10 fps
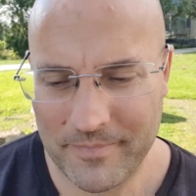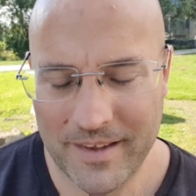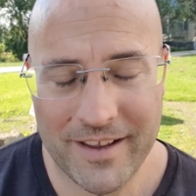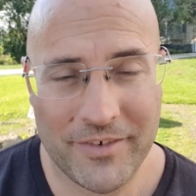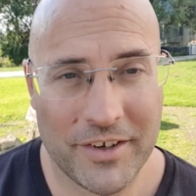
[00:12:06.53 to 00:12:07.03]

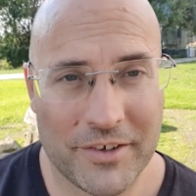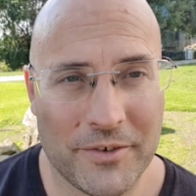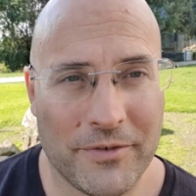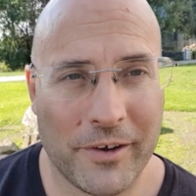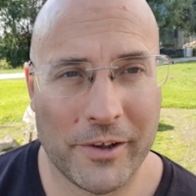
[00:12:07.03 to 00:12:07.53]
If you
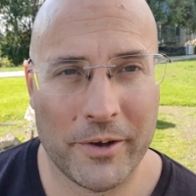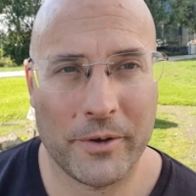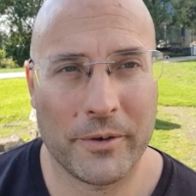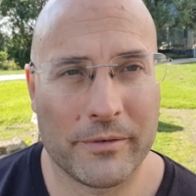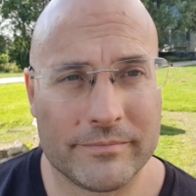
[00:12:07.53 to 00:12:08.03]
do
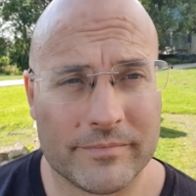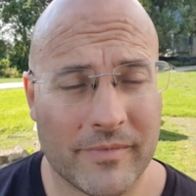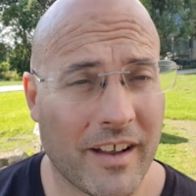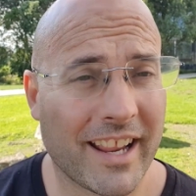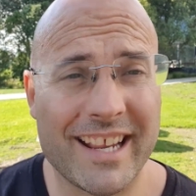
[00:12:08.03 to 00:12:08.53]
follow,
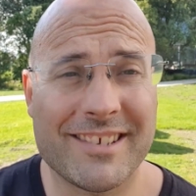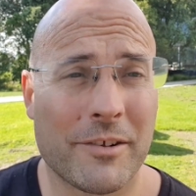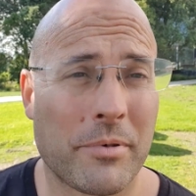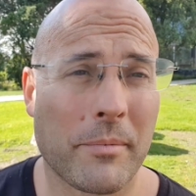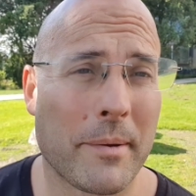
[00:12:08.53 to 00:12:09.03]
I guess
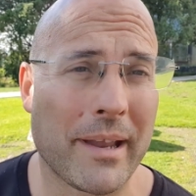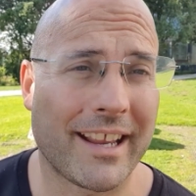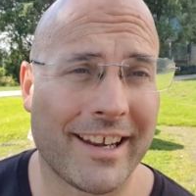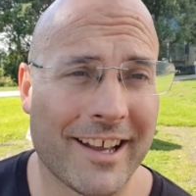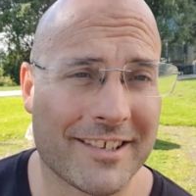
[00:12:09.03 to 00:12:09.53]
I'll probably
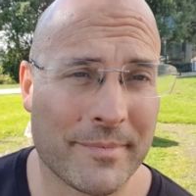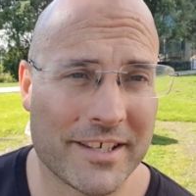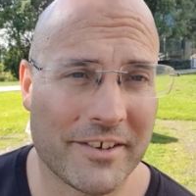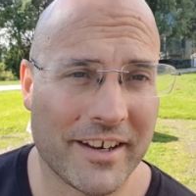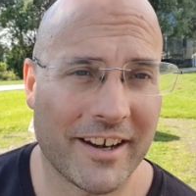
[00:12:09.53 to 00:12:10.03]
make
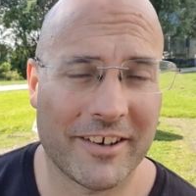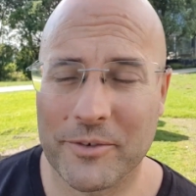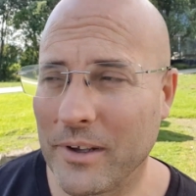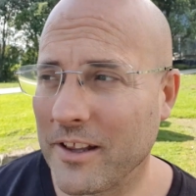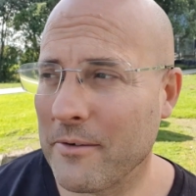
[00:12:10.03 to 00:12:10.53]
announcements on here
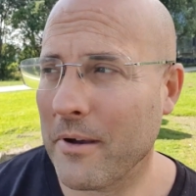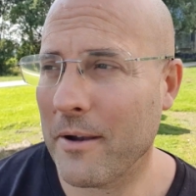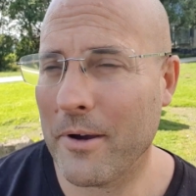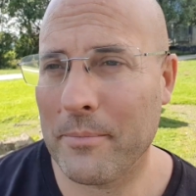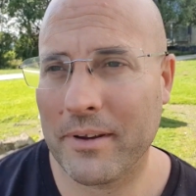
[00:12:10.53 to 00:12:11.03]
as well.
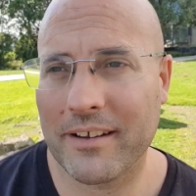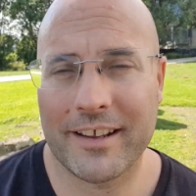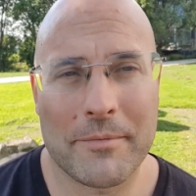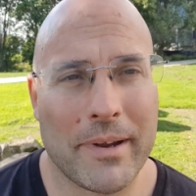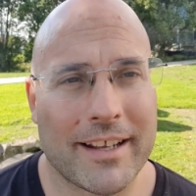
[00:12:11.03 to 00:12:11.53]
I'm hoping I'm
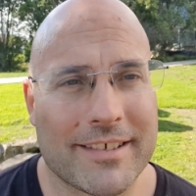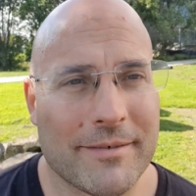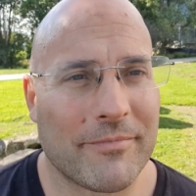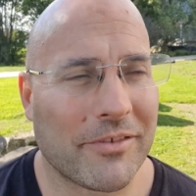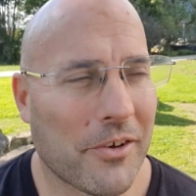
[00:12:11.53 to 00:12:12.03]
going to make
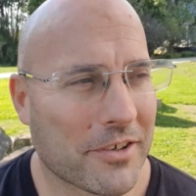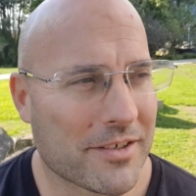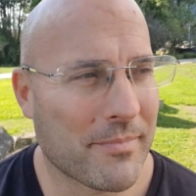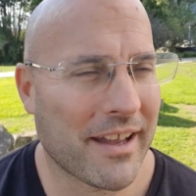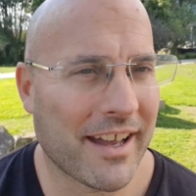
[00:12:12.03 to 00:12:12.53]
some vlogs
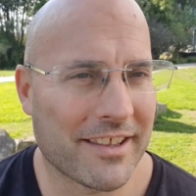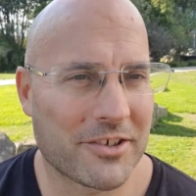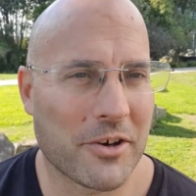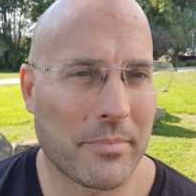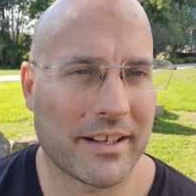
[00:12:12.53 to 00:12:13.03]
about other
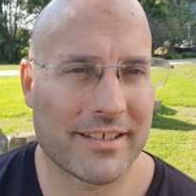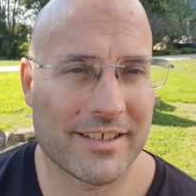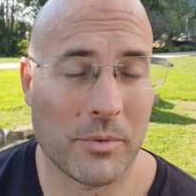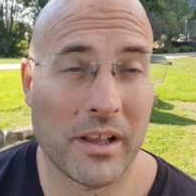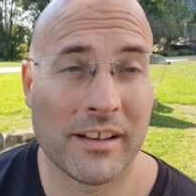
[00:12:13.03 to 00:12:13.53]
topics
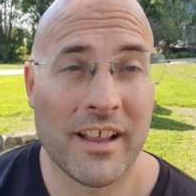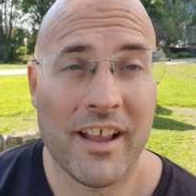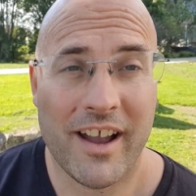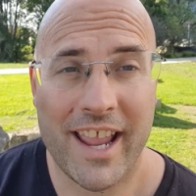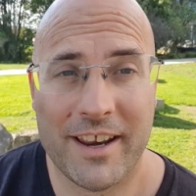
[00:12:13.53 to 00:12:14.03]
as well.
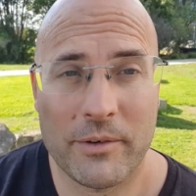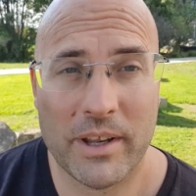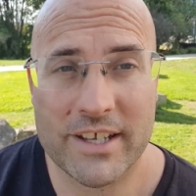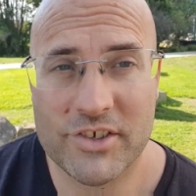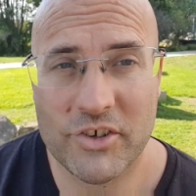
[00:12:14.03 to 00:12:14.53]
I had
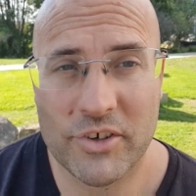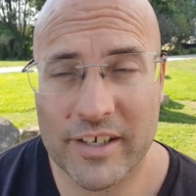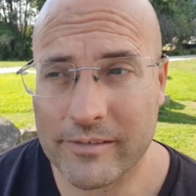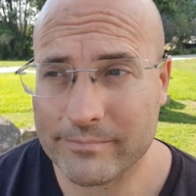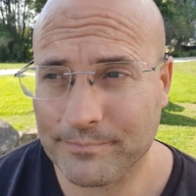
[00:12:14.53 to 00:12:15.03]
a
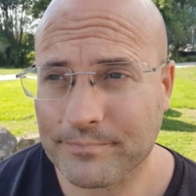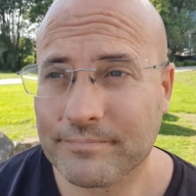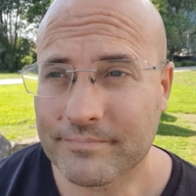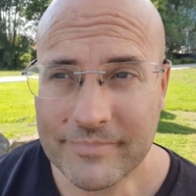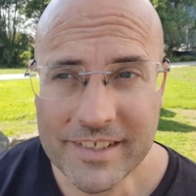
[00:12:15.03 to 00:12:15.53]
student
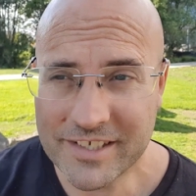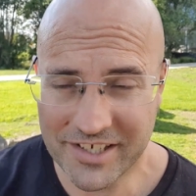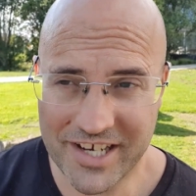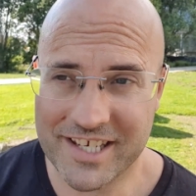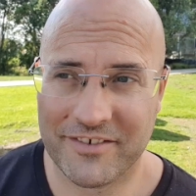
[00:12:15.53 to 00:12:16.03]

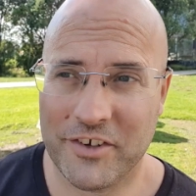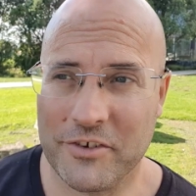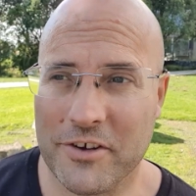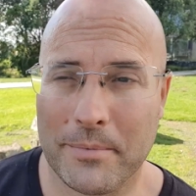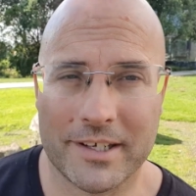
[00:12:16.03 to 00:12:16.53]
suggest a few
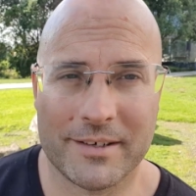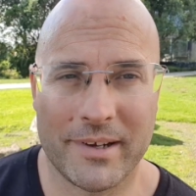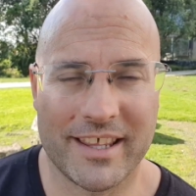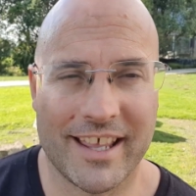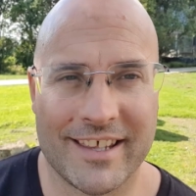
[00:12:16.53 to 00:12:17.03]
topics to
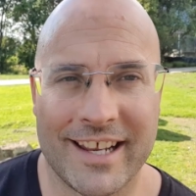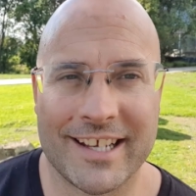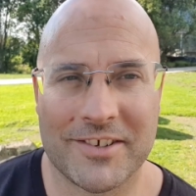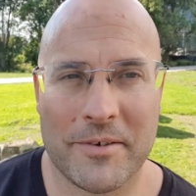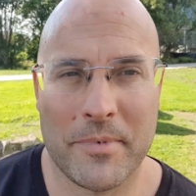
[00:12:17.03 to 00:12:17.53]
me the other day,
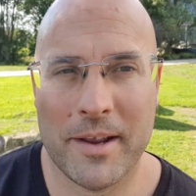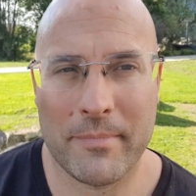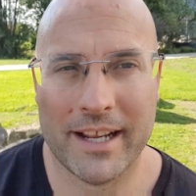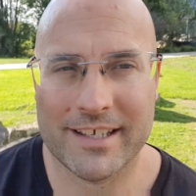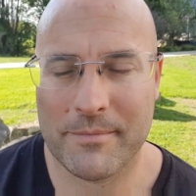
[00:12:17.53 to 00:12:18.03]
so I might
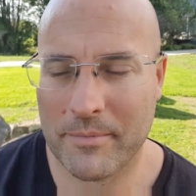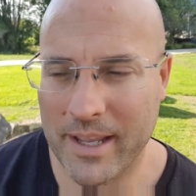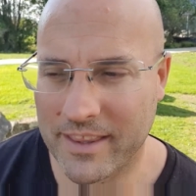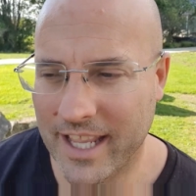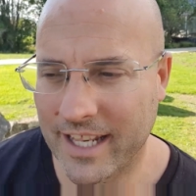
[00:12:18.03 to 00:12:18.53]
make some
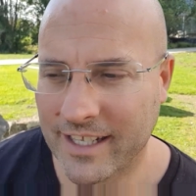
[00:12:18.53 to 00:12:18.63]
about that.